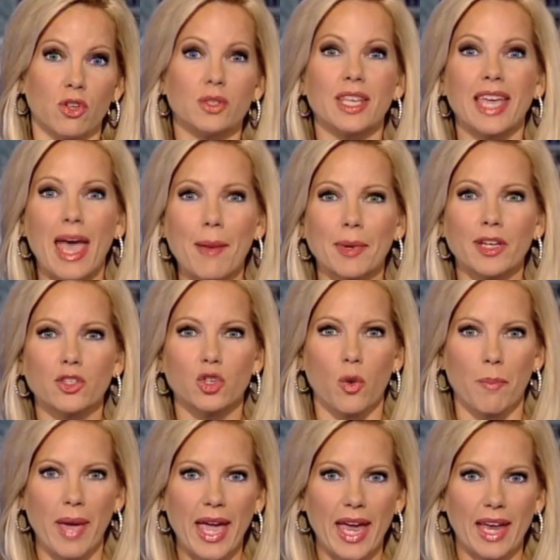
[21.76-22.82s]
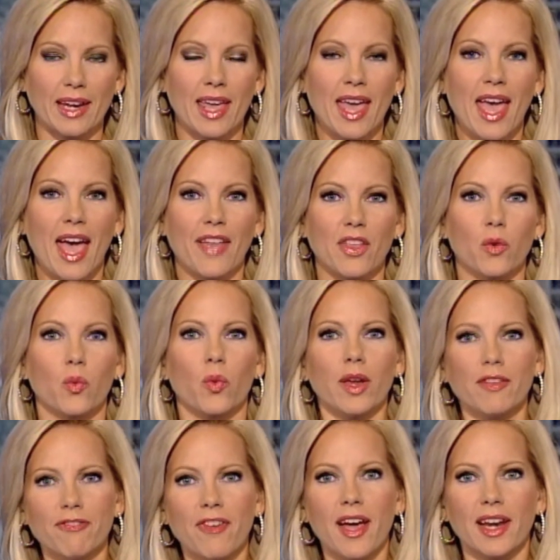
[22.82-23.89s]
using eminent domain and then
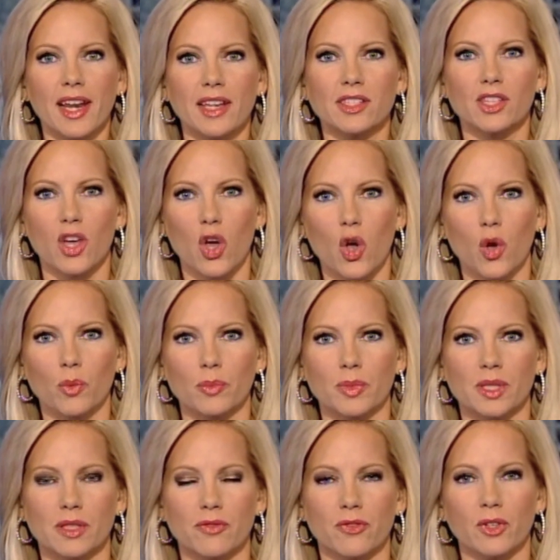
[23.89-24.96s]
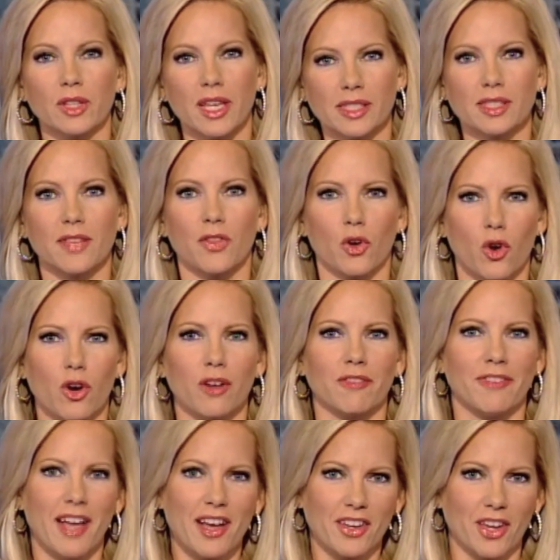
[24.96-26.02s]
refinance the homes for less than their
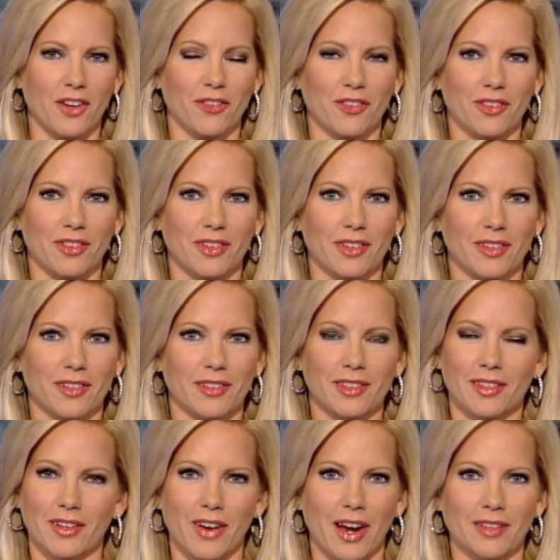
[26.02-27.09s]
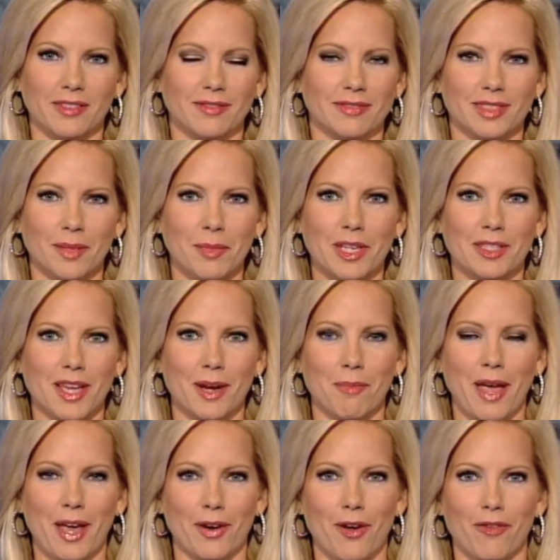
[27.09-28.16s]
current value. All right, somebody's got to
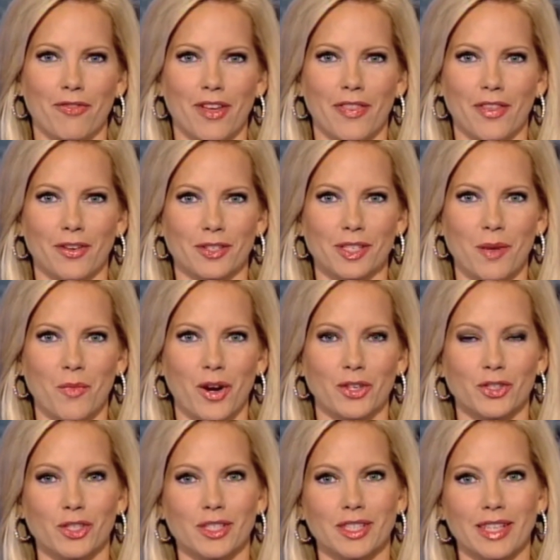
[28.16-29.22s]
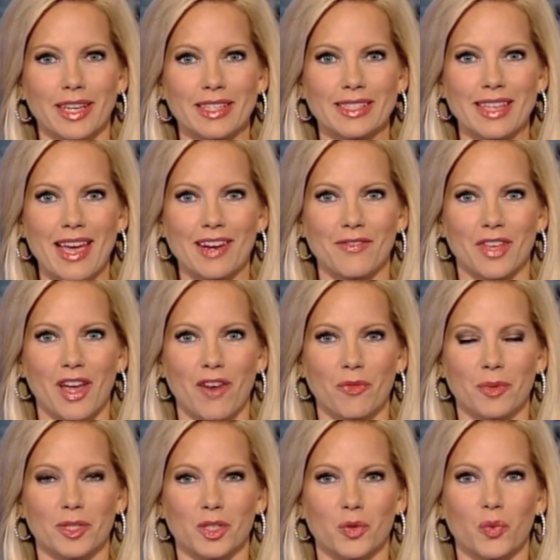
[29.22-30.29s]
pay it off in there somewhere. It's just the latest sign of the
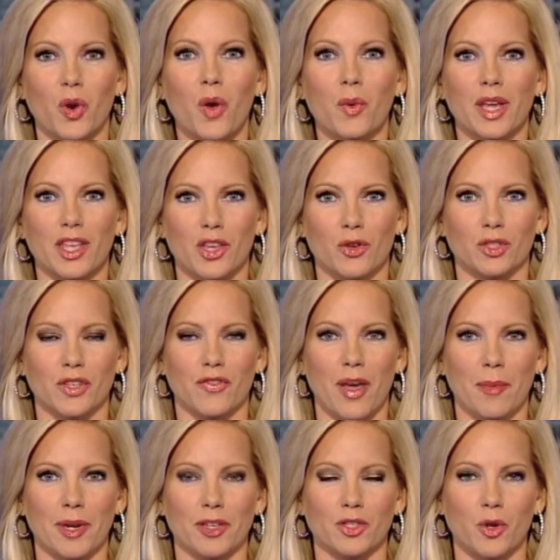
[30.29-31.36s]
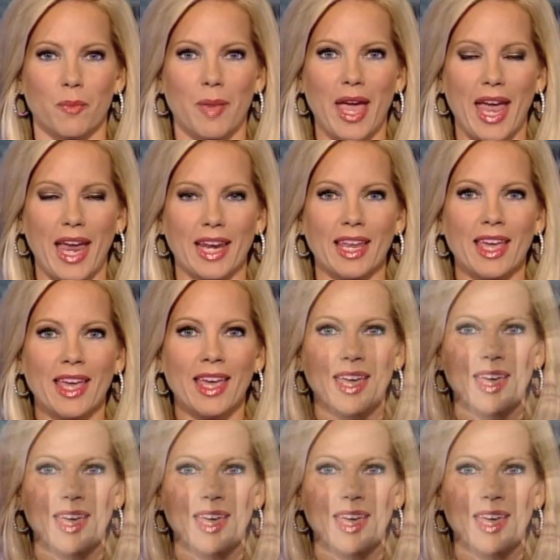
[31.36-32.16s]
government's growing use of eminent domain.